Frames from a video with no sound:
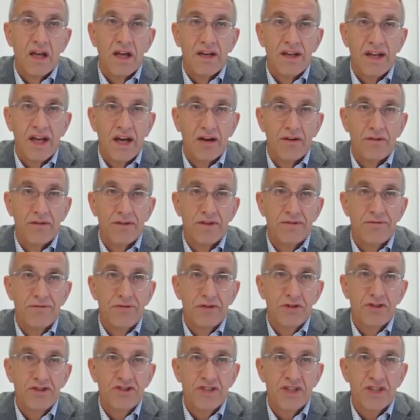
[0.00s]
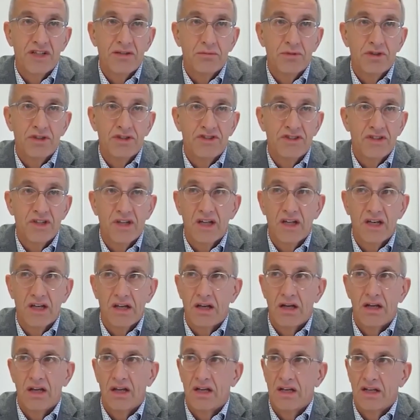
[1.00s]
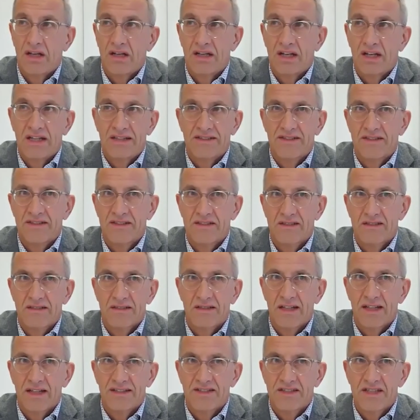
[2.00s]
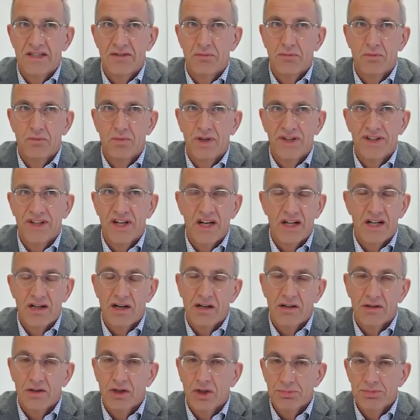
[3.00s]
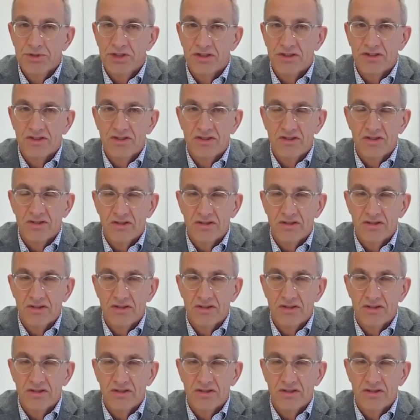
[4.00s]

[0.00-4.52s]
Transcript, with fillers: Now the first thing was uh, uh, let's let's see what are our options.